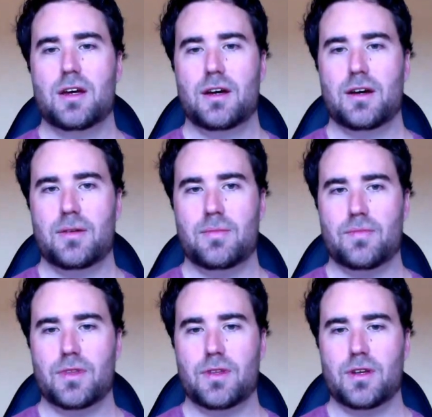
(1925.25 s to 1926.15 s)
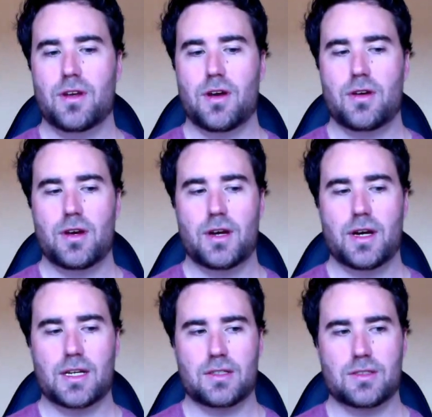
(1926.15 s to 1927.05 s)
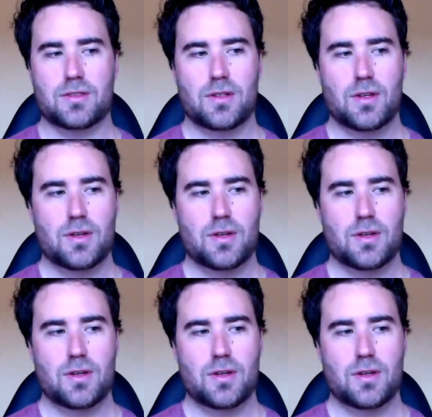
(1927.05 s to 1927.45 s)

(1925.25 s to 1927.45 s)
I guess